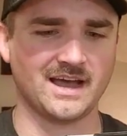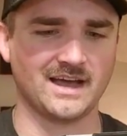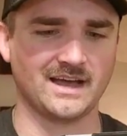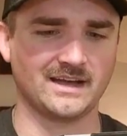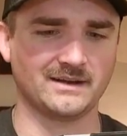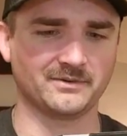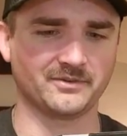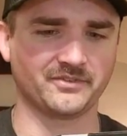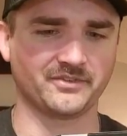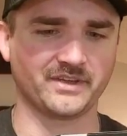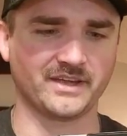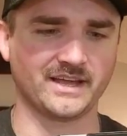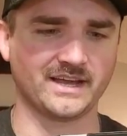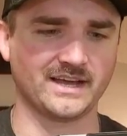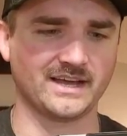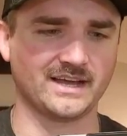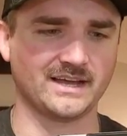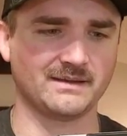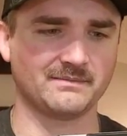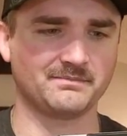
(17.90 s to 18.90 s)
I will say
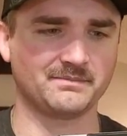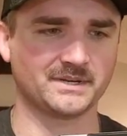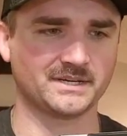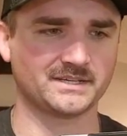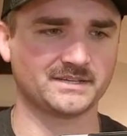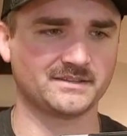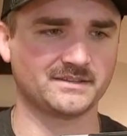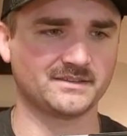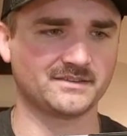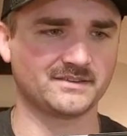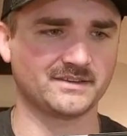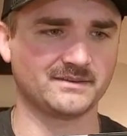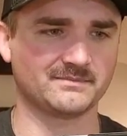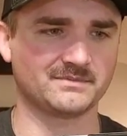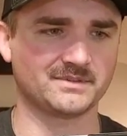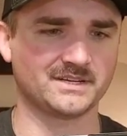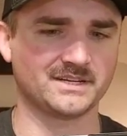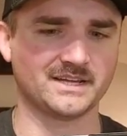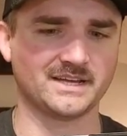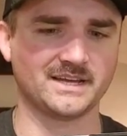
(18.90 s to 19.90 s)
I picked this up
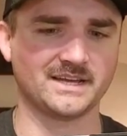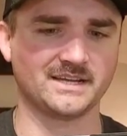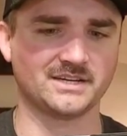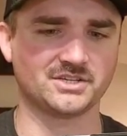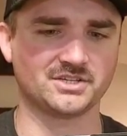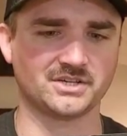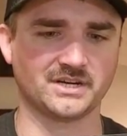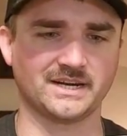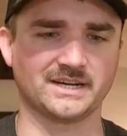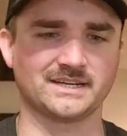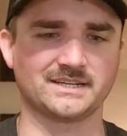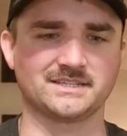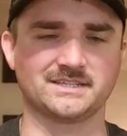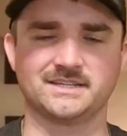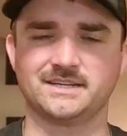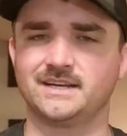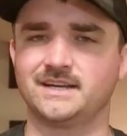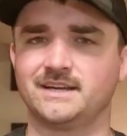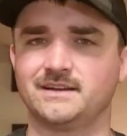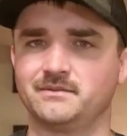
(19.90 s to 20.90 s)
today, shot it
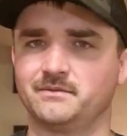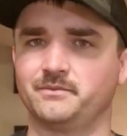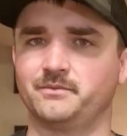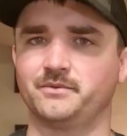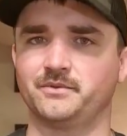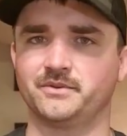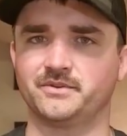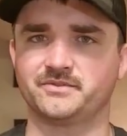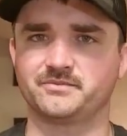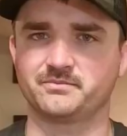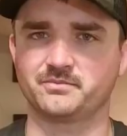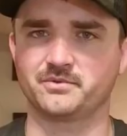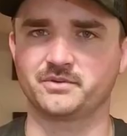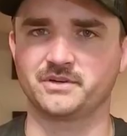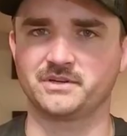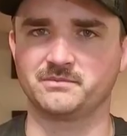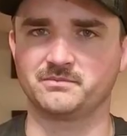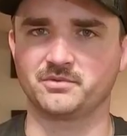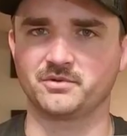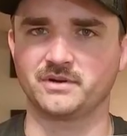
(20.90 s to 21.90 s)
today, and was
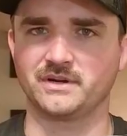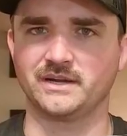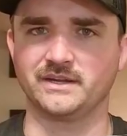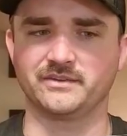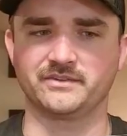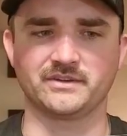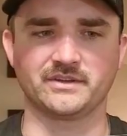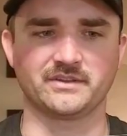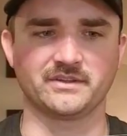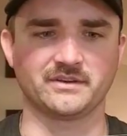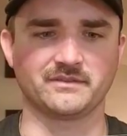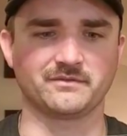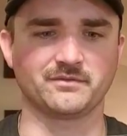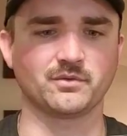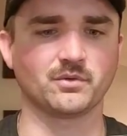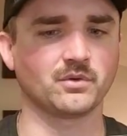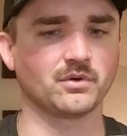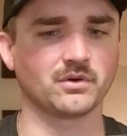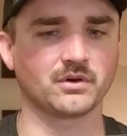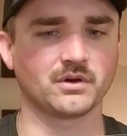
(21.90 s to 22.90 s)
pretty impressed. I think
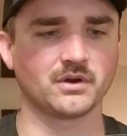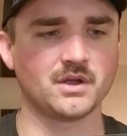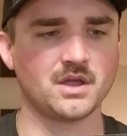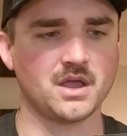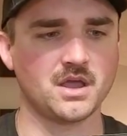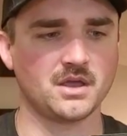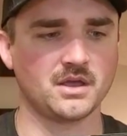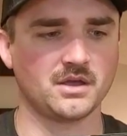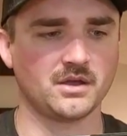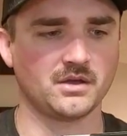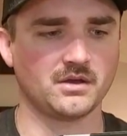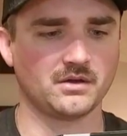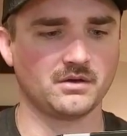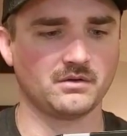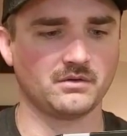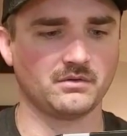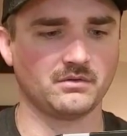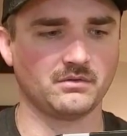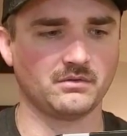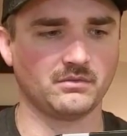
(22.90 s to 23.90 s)
for
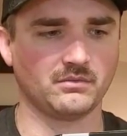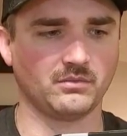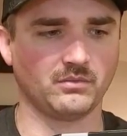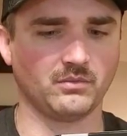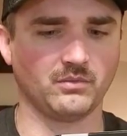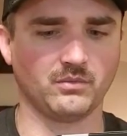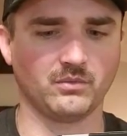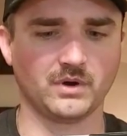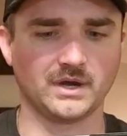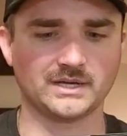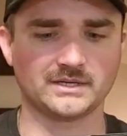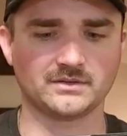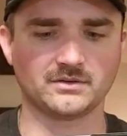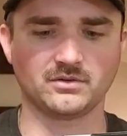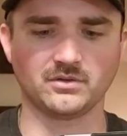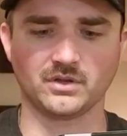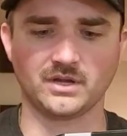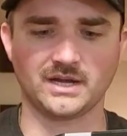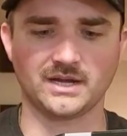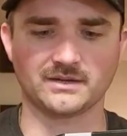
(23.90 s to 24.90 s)
what
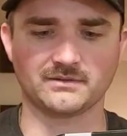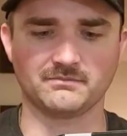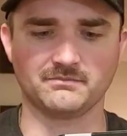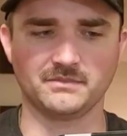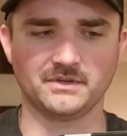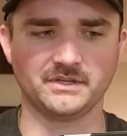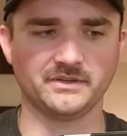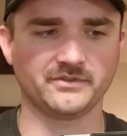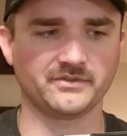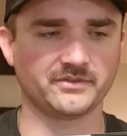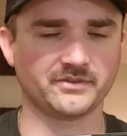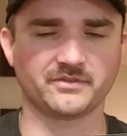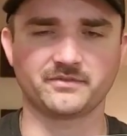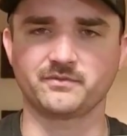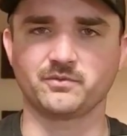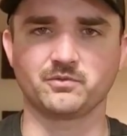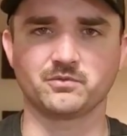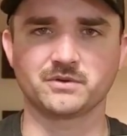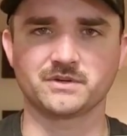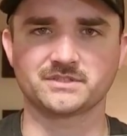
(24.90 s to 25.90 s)
Glock means this
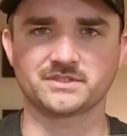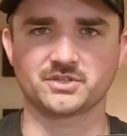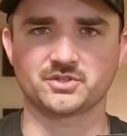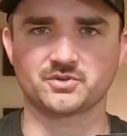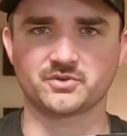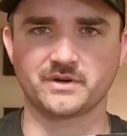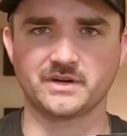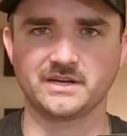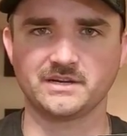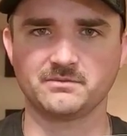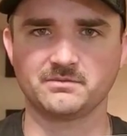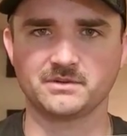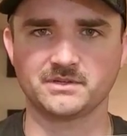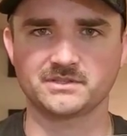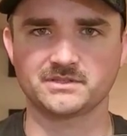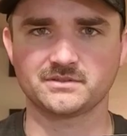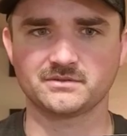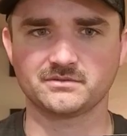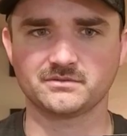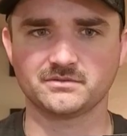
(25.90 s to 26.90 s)
for as a training
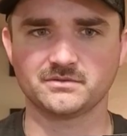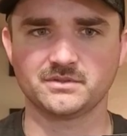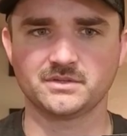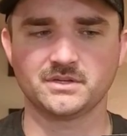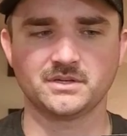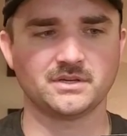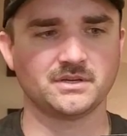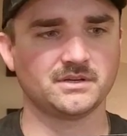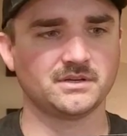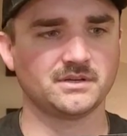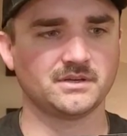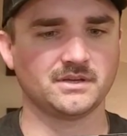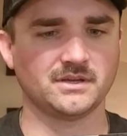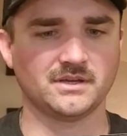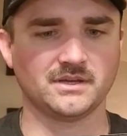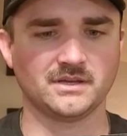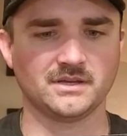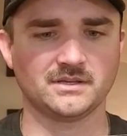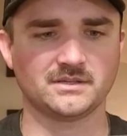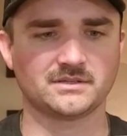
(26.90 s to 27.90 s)
pistol,
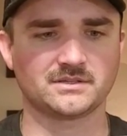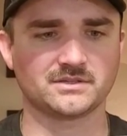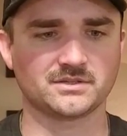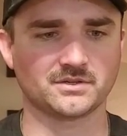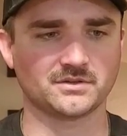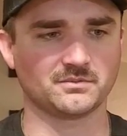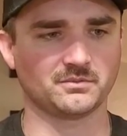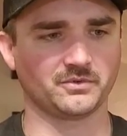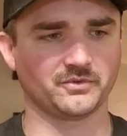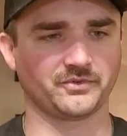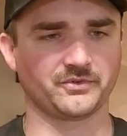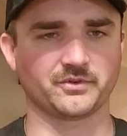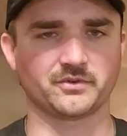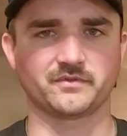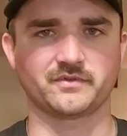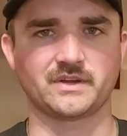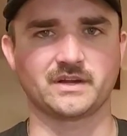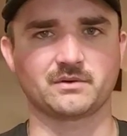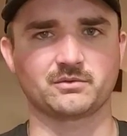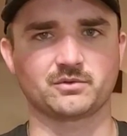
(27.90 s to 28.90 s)
it will
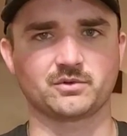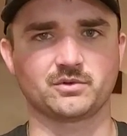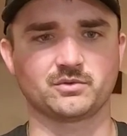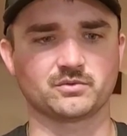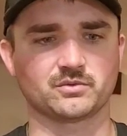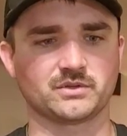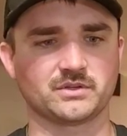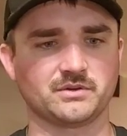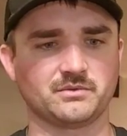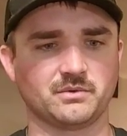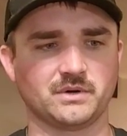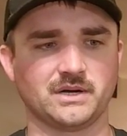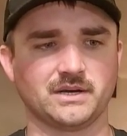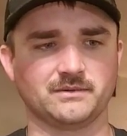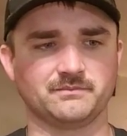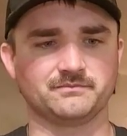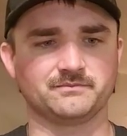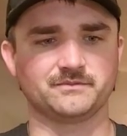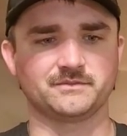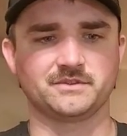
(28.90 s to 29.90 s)
serve that role really
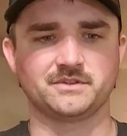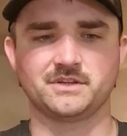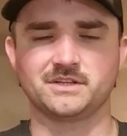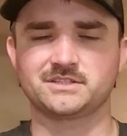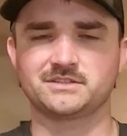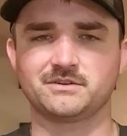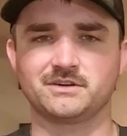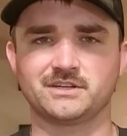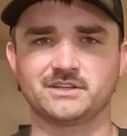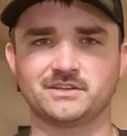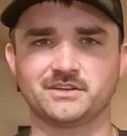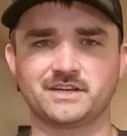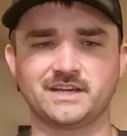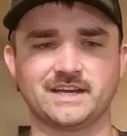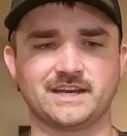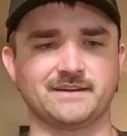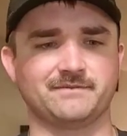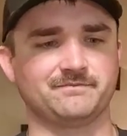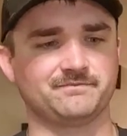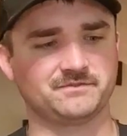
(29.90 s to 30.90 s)
well. Let's go ahead and look
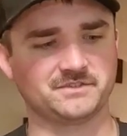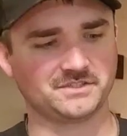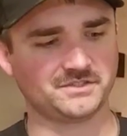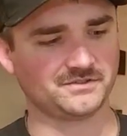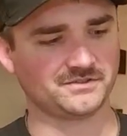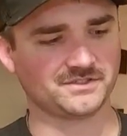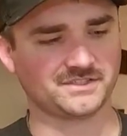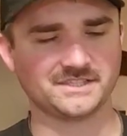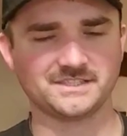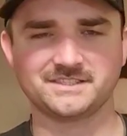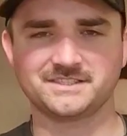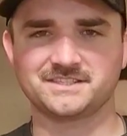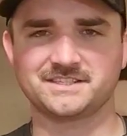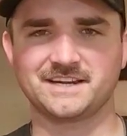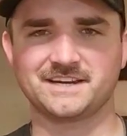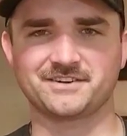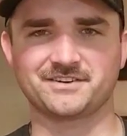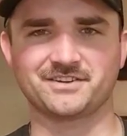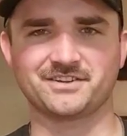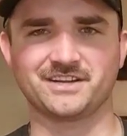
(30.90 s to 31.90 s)
at it. As you can see,
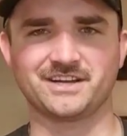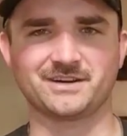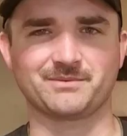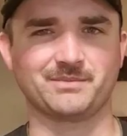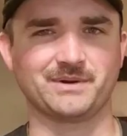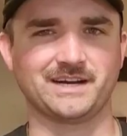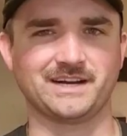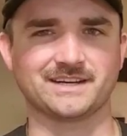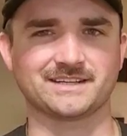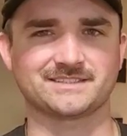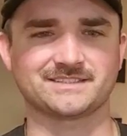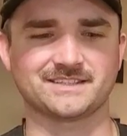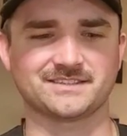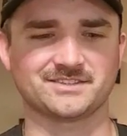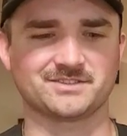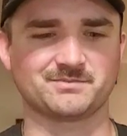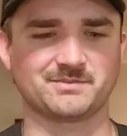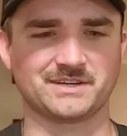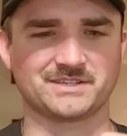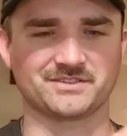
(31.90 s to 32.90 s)
standard Glock box,
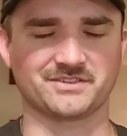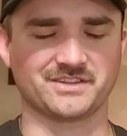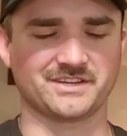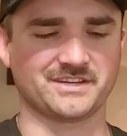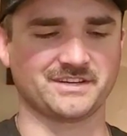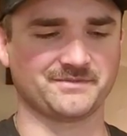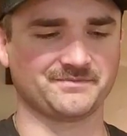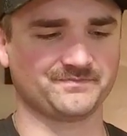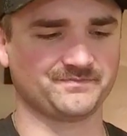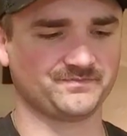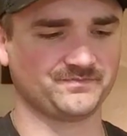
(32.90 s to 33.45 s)
nothing special there.